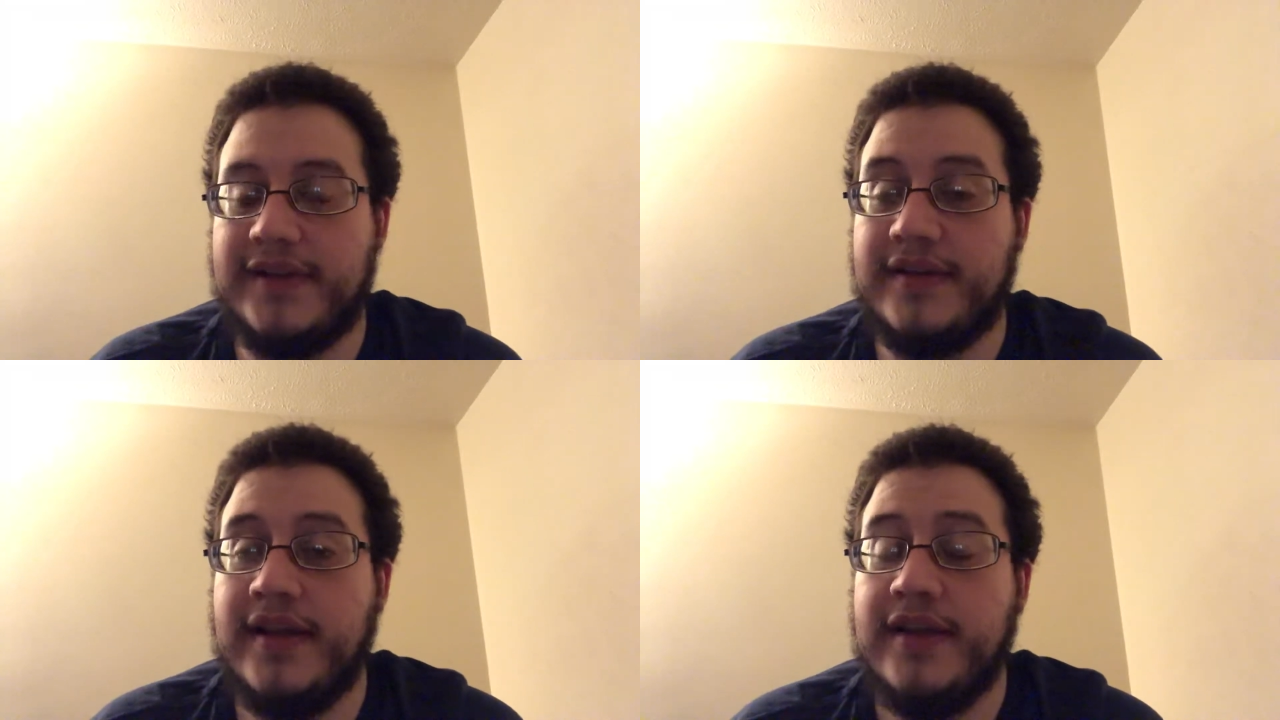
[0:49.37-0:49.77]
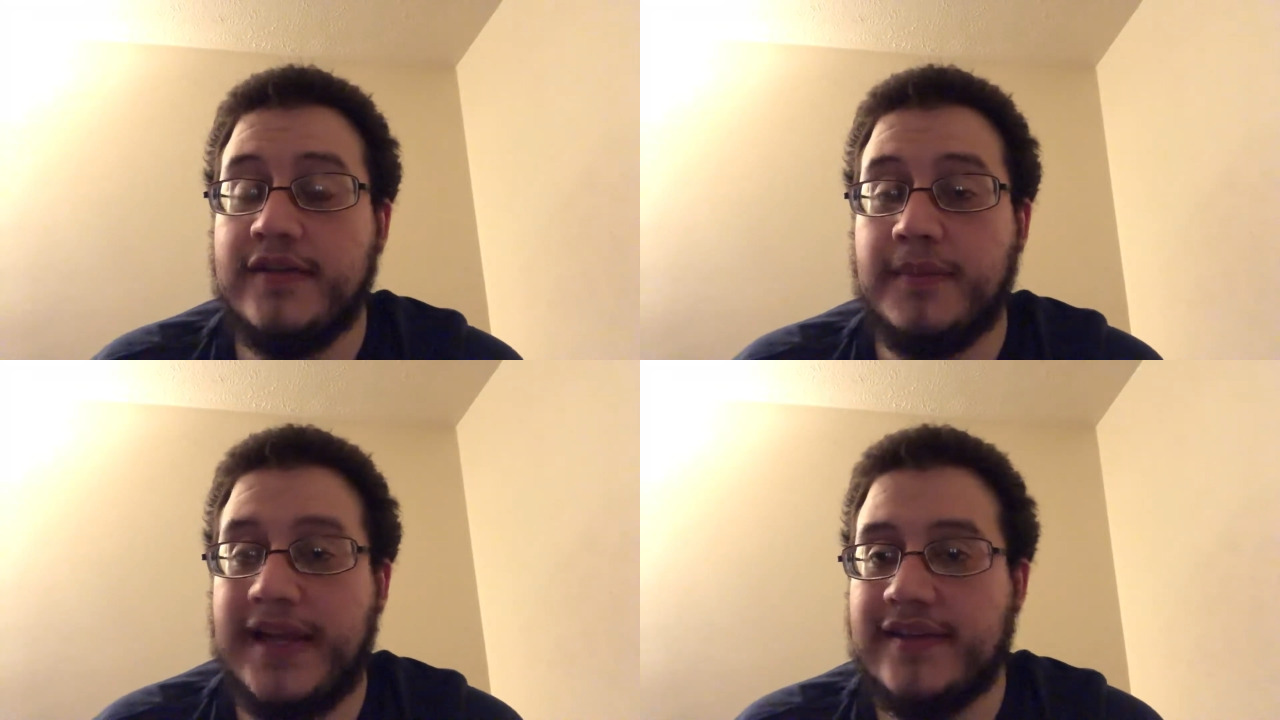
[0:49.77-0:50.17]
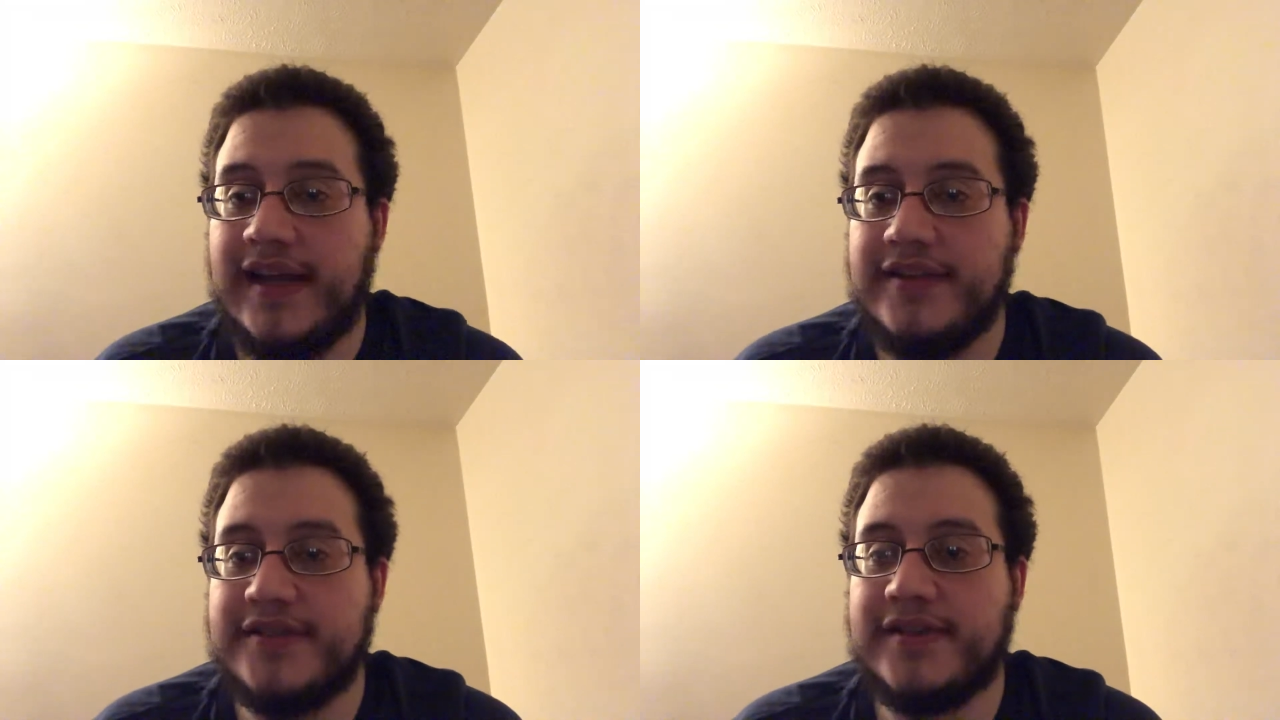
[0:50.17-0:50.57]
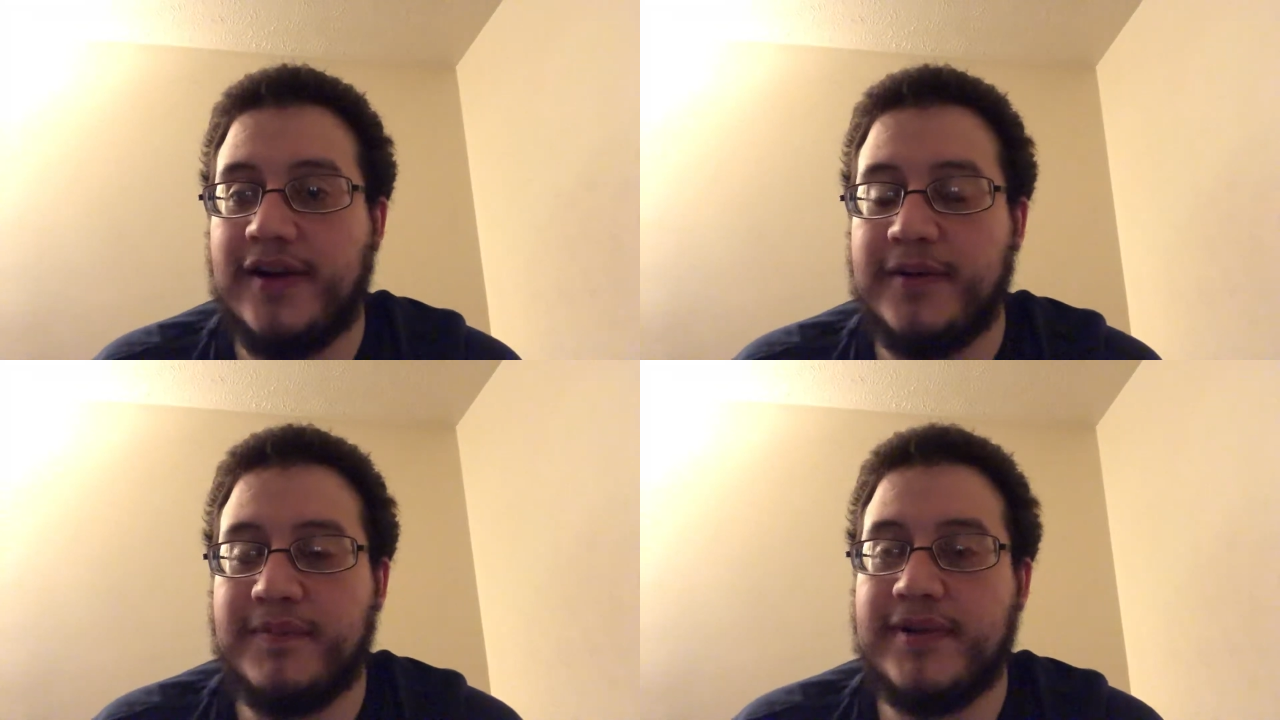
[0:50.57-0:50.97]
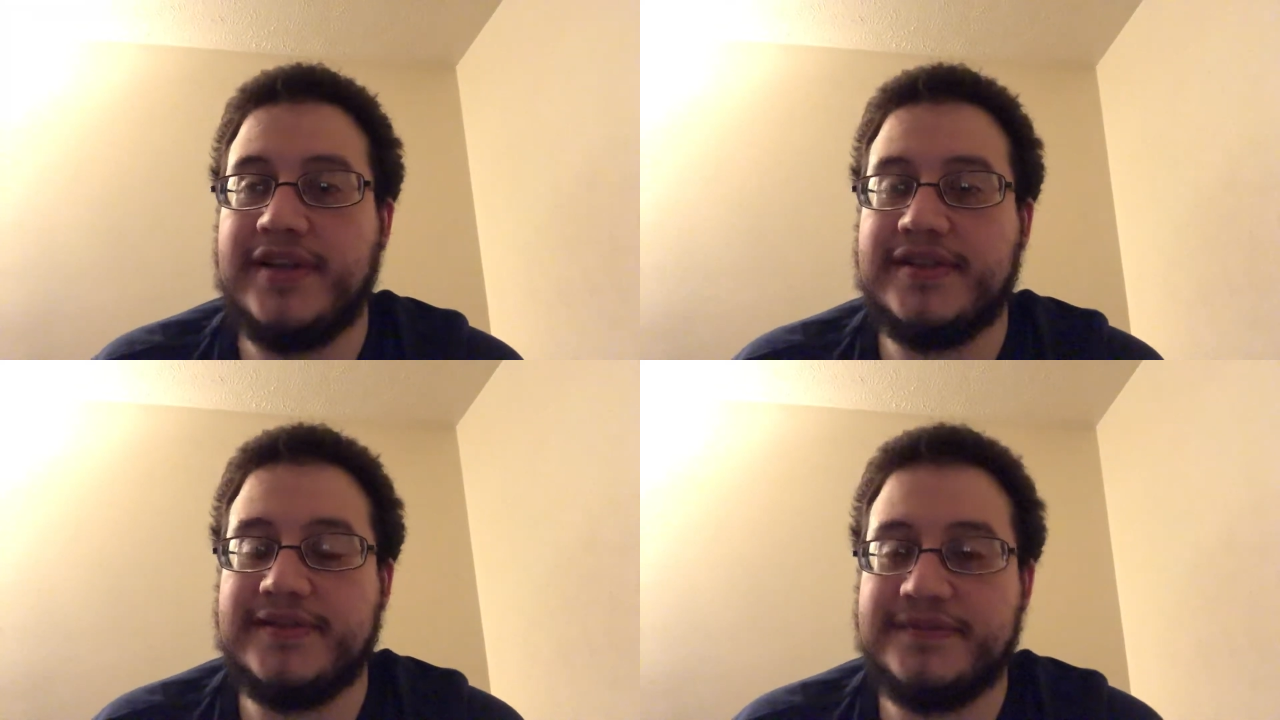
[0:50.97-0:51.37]
And so basically I just started
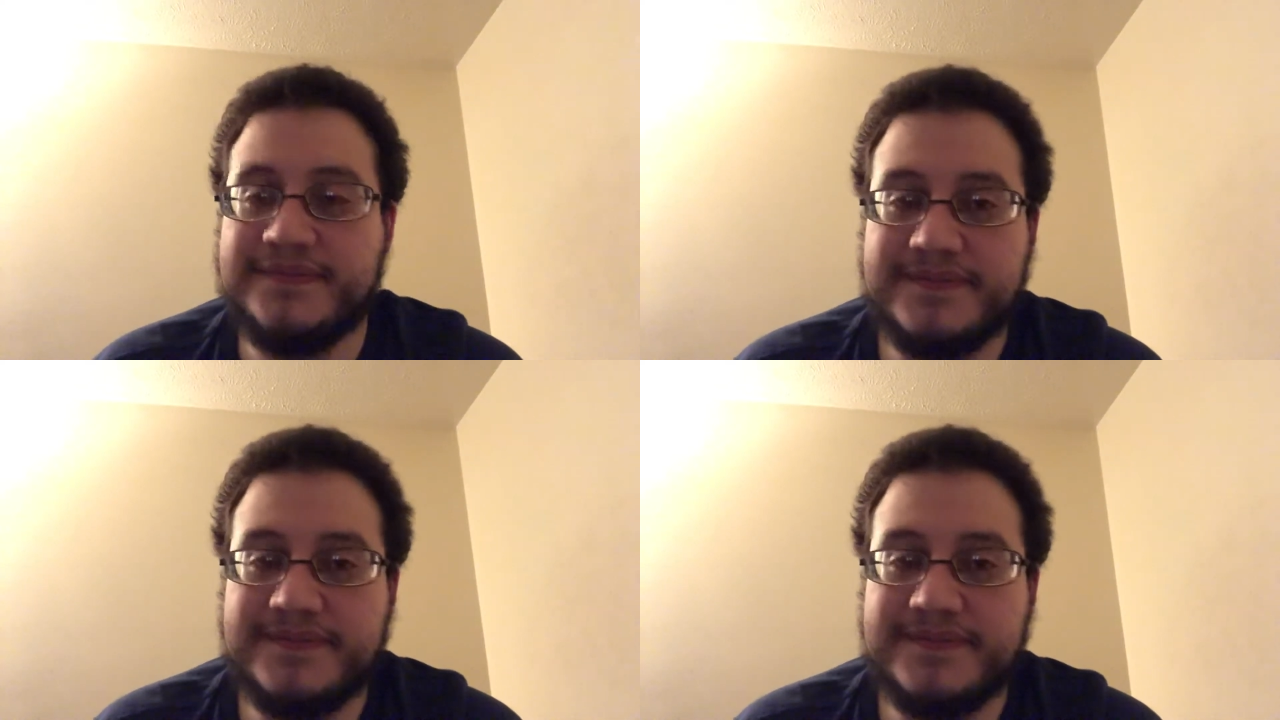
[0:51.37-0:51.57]
preaching.